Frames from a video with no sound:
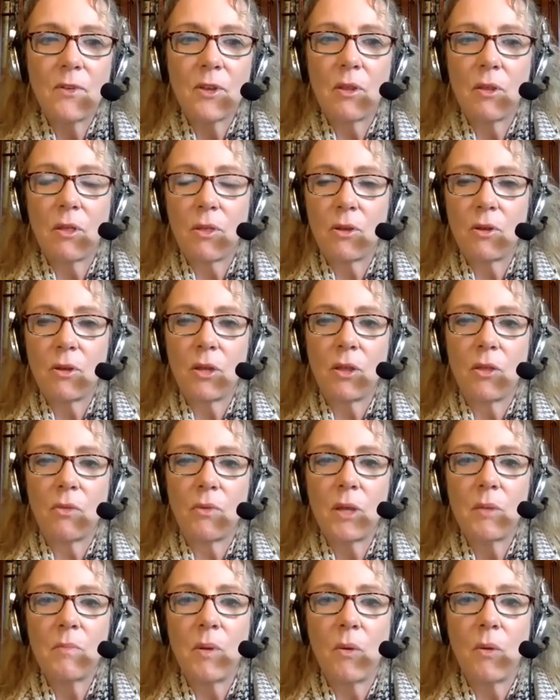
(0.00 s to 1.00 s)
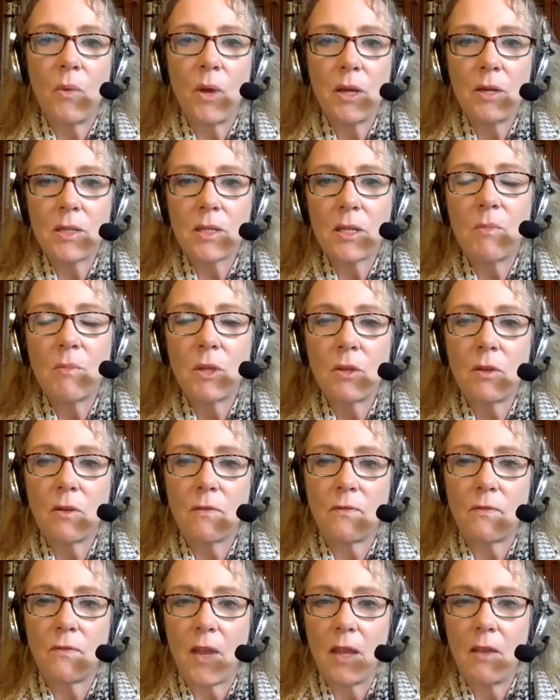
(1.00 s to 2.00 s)
for the 33, but what are some of
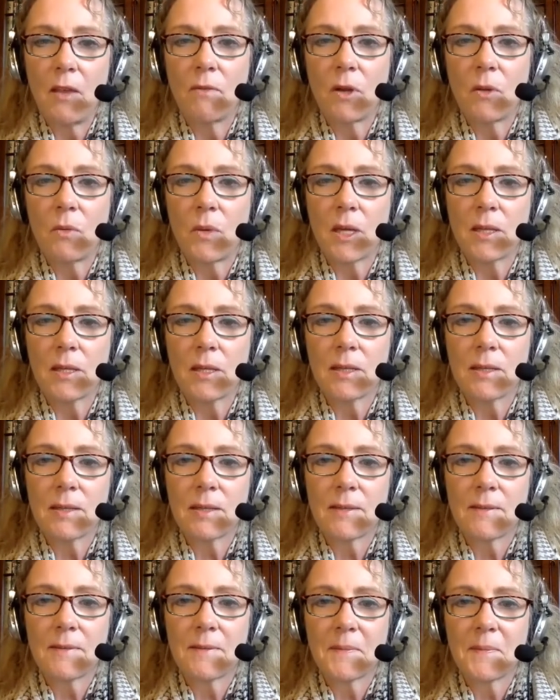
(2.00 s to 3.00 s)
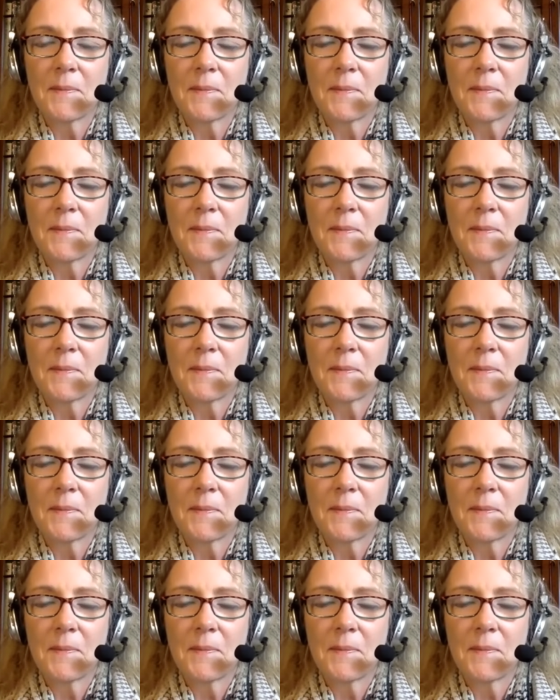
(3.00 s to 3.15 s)
your favorite ones?